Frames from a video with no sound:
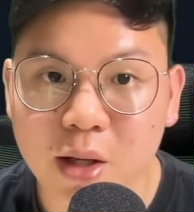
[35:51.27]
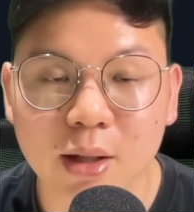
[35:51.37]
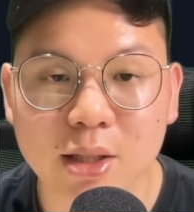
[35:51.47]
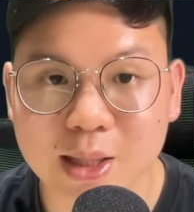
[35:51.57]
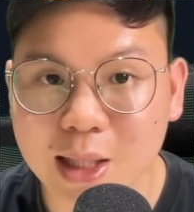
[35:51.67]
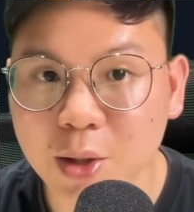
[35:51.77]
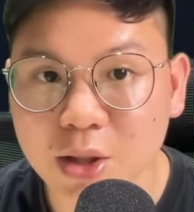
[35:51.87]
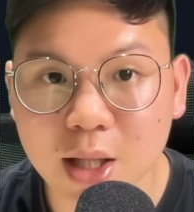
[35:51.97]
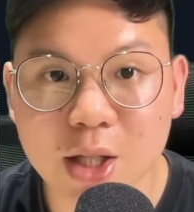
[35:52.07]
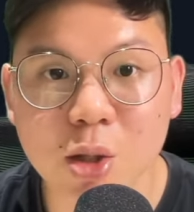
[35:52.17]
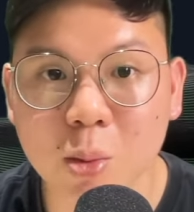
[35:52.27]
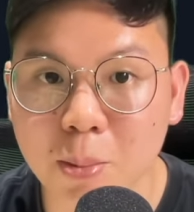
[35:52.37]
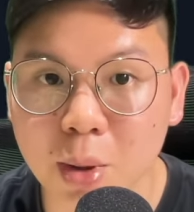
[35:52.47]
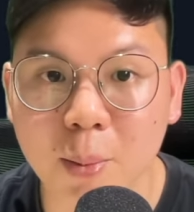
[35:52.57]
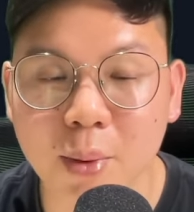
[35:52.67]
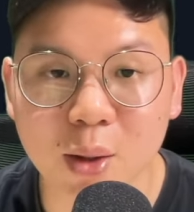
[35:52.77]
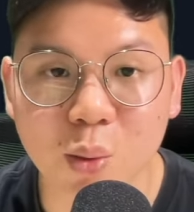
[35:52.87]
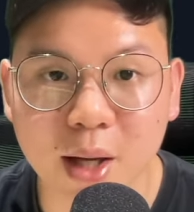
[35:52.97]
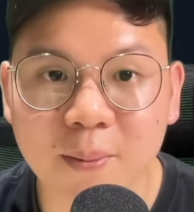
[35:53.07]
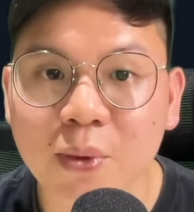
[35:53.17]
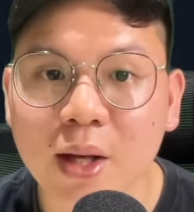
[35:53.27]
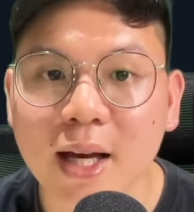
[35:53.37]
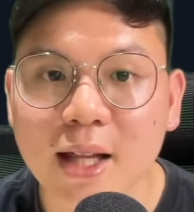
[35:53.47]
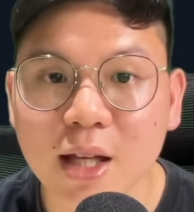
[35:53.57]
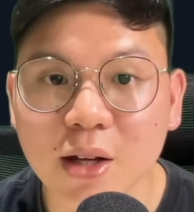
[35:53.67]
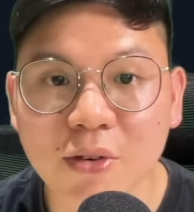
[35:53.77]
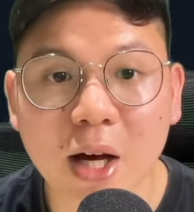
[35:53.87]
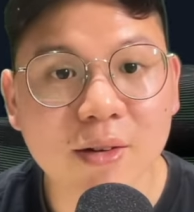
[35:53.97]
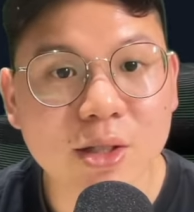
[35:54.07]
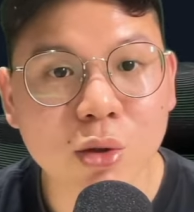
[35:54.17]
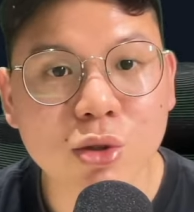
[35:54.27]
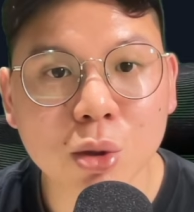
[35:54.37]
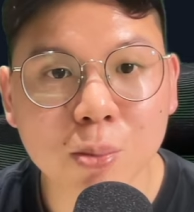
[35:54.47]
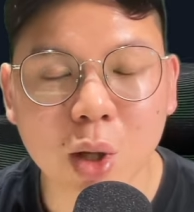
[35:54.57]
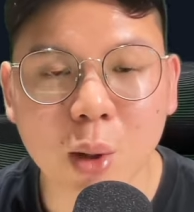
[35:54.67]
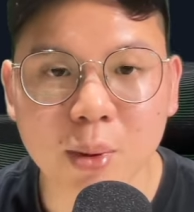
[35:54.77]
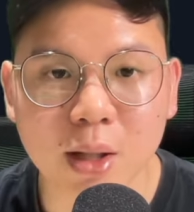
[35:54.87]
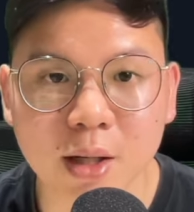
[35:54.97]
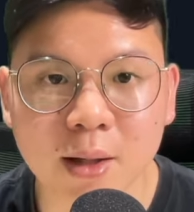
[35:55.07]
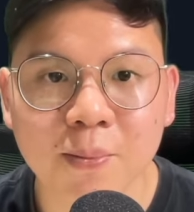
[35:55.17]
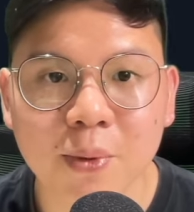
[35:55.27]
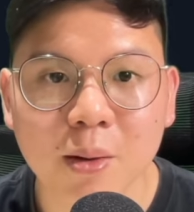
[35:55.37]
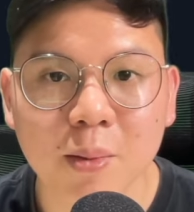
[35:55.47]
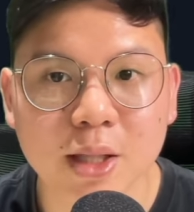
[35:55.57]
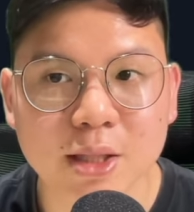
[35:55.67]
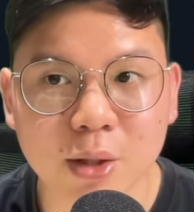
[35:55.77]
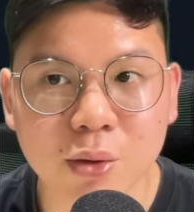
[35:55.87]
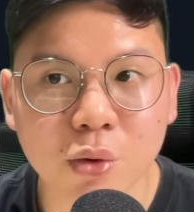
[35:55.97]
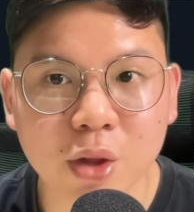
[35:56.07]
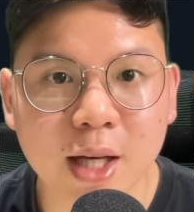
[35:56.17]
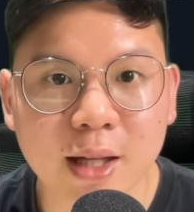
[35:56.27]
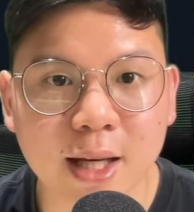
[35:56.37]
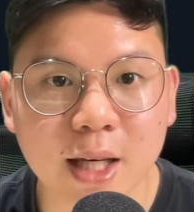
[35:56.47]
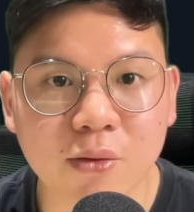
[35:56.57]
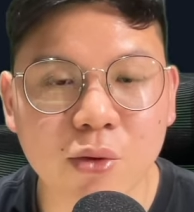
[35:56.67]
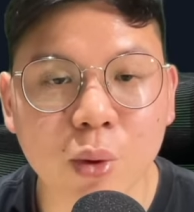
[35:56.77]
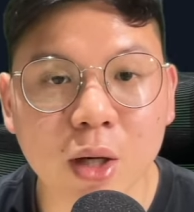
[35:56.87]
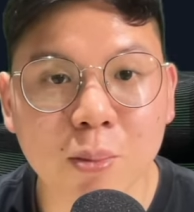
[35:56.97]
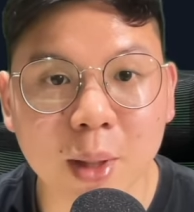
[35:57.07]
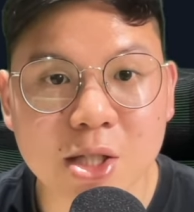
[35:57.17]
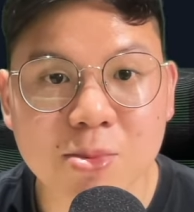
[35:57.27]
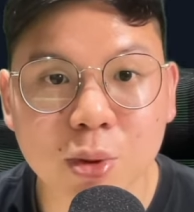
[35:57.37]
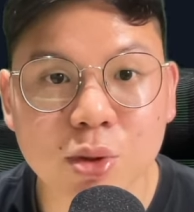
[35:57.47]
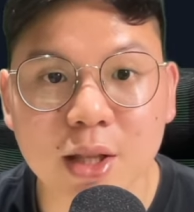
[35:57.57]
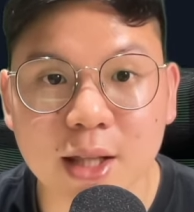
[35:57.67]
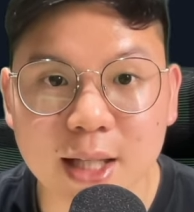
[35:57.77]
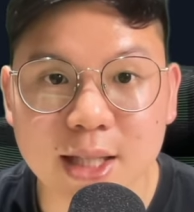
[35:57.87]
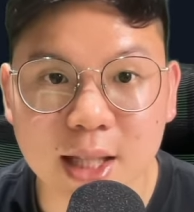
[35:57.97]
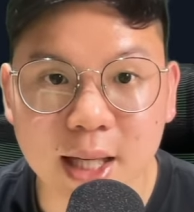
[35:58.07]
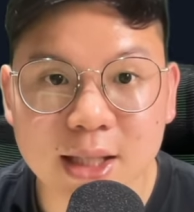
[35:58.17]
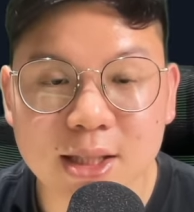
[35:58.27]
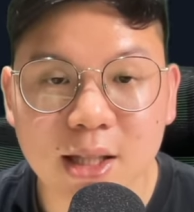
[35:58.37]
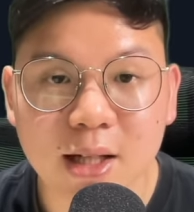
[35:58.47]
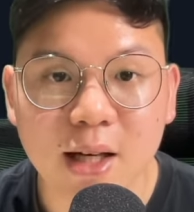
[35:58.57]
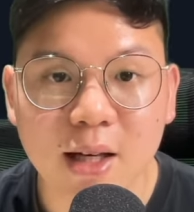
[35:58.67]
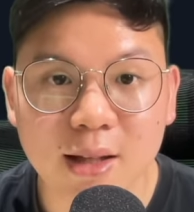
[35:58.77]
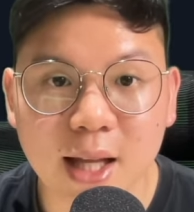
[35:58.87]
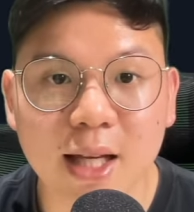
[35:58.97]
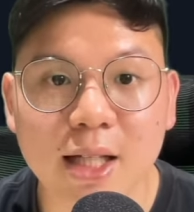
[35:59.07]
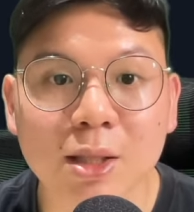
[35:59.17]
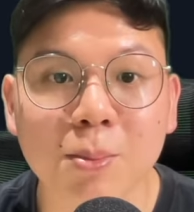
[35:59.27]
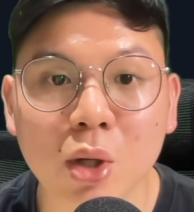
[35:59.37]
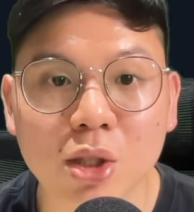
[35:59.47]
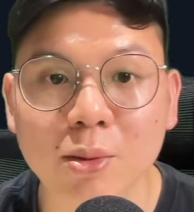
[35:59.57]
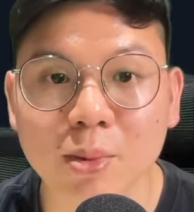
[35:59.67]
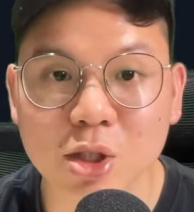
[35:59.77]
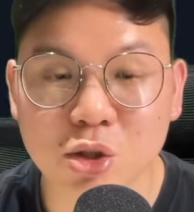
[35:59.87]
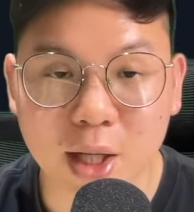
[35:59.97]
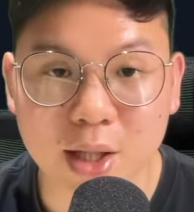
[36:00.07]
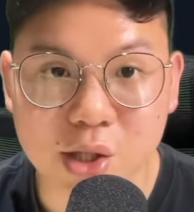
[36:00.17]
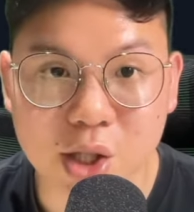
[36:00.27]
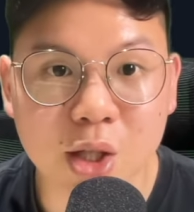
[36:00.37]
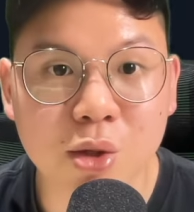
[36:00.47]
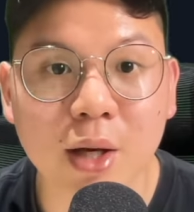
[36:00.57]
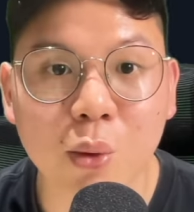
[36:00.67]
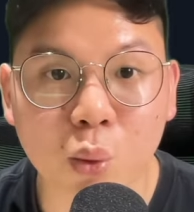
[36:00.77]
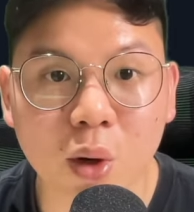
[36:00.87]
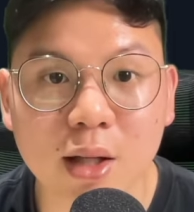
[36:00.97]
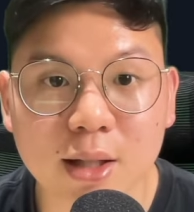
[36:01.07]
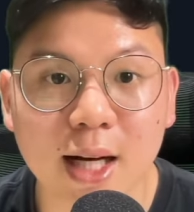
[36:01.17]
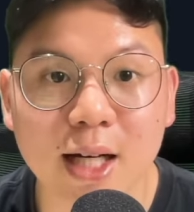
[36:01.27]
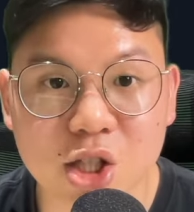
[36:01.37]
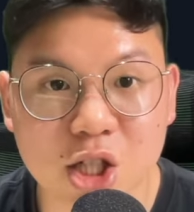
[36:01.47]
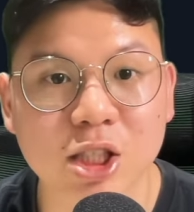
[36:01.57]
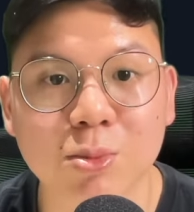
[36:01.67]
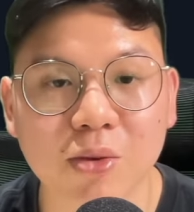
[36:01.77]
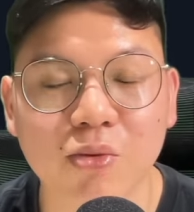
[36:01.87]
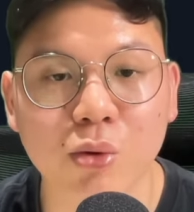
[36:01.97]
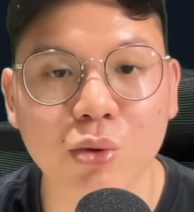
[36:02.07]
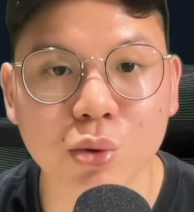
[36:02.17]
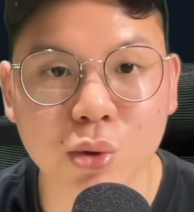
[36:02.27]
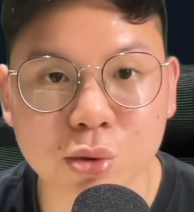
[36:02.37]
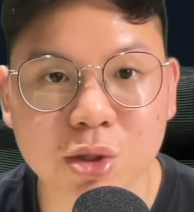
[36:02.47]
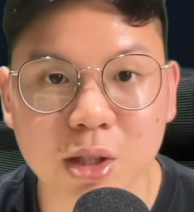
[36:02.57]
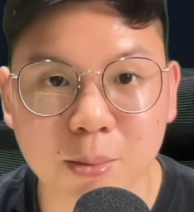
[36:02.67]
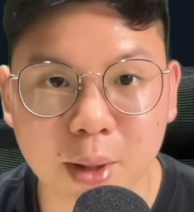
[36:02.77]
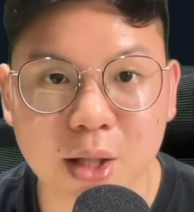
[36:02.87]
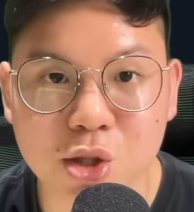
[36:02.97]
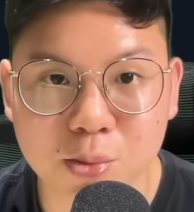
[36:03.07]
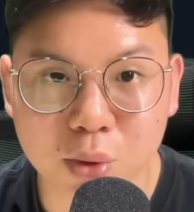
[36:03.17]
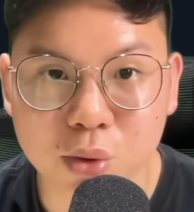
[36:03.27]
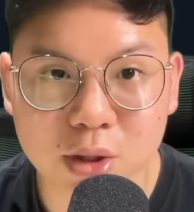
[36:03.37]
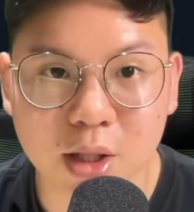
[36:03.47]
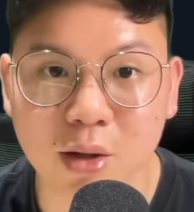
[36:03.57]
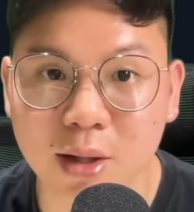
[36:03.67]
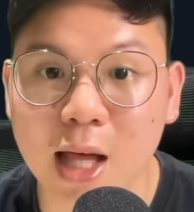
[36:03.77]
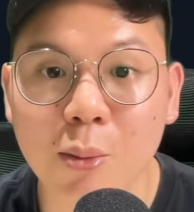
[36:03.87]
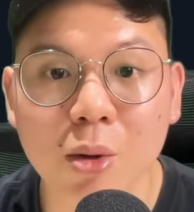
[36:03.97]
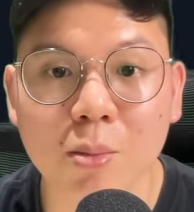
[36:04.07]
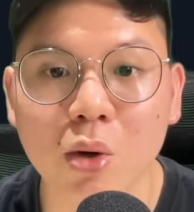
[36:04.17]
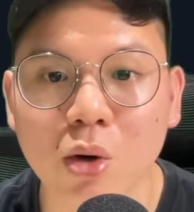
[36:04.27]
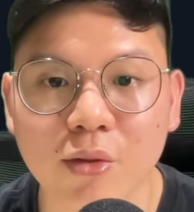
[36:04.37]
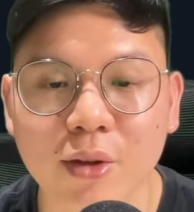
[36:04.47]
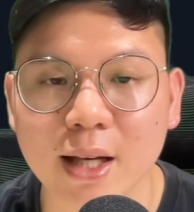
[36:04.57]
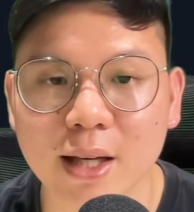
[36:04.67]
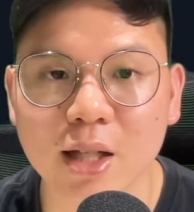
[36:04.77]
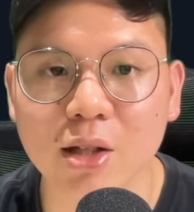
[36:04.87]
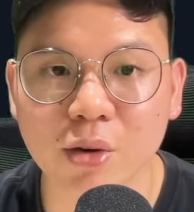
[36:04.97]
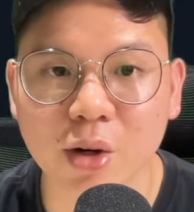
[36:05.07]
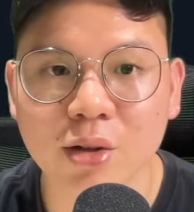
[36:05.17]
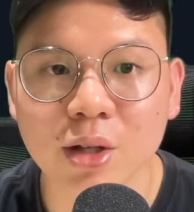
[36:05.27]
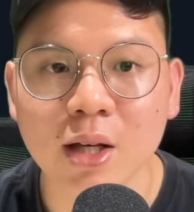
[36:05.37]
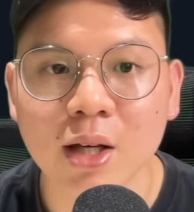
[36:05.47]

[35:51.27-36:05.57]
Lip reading: Right, so game week 30 is going to be a popular one. 35 is also popular because I do think like if you want to bench boost in 36, that is a possible strategy. You can wildcard just before you use the bench boost. I'll elaborate more on later on.